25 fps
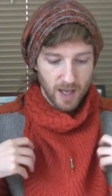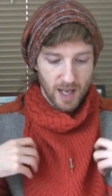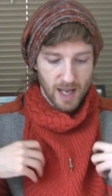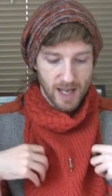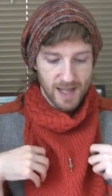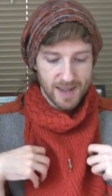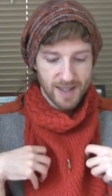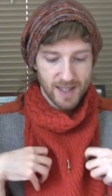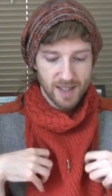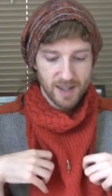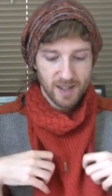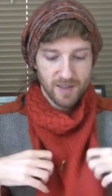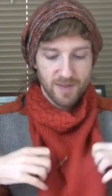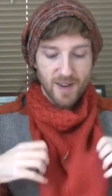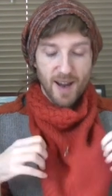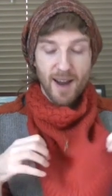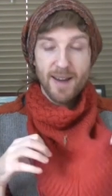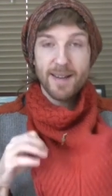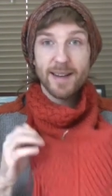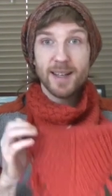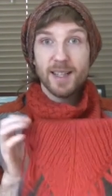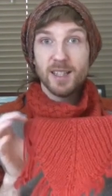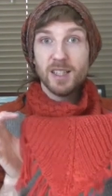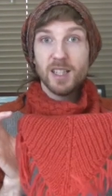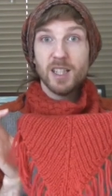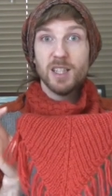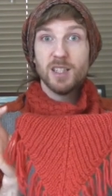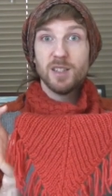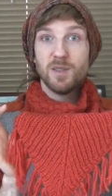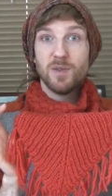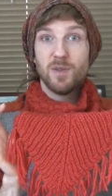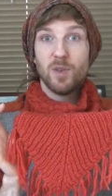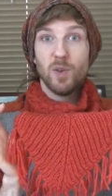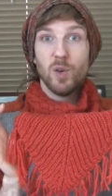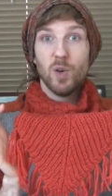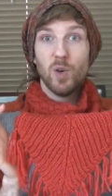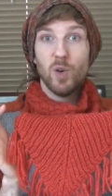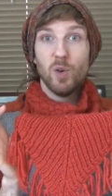and then the variant is
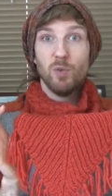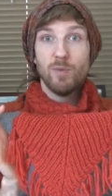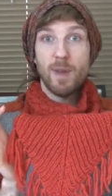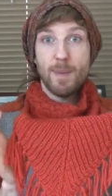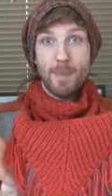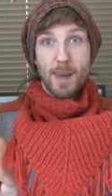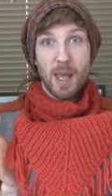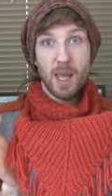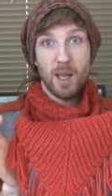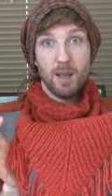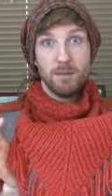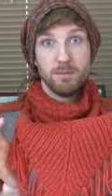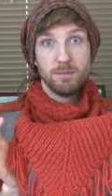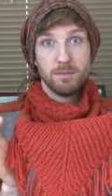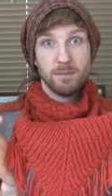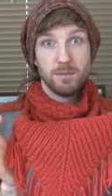for ribbing.